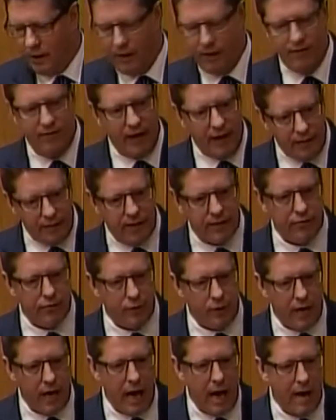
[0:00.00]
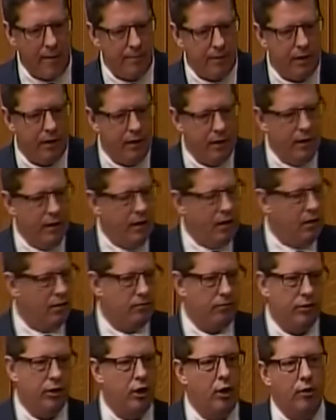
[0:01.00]
event that's going to happen.
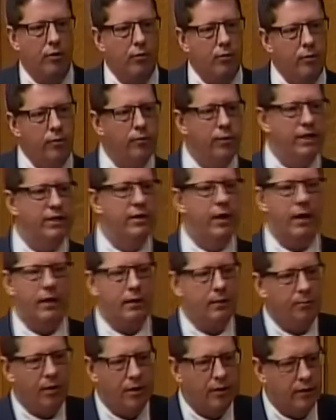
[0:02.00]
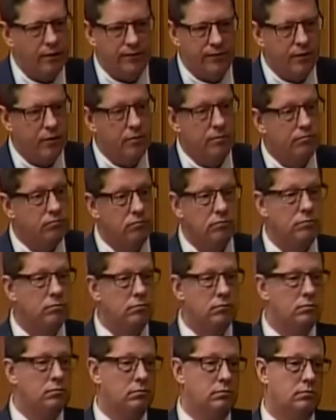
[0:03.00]
You know, we talked about it for
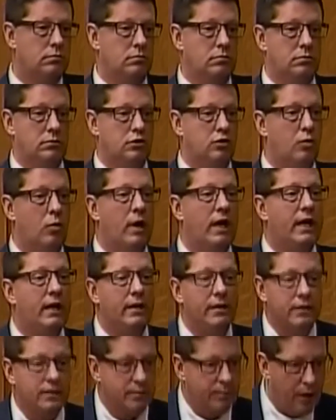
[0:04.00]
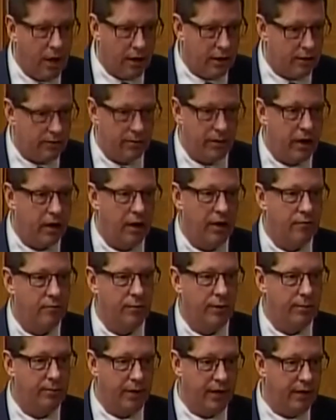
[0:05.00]
20 years prior to our
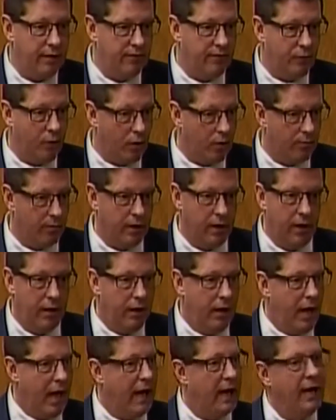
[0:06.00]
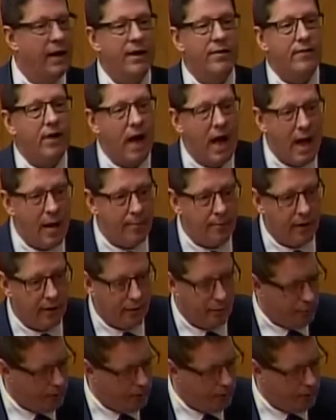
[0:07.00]
government being formed, and it never happened.